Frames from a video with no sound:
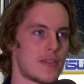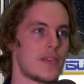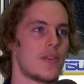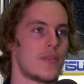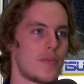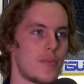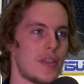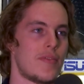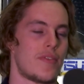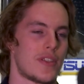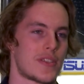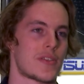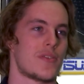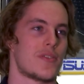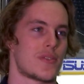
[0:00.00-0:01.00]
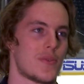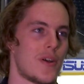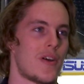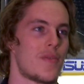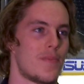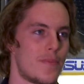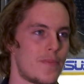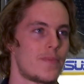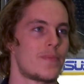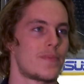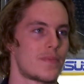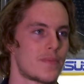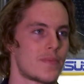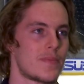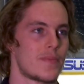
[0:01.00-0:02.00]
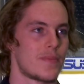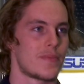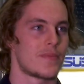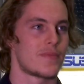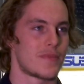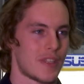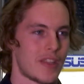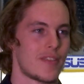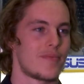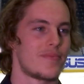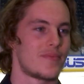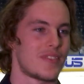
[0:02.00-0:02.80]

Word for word: So being physical as well. Thanks, Logan. Best of luck.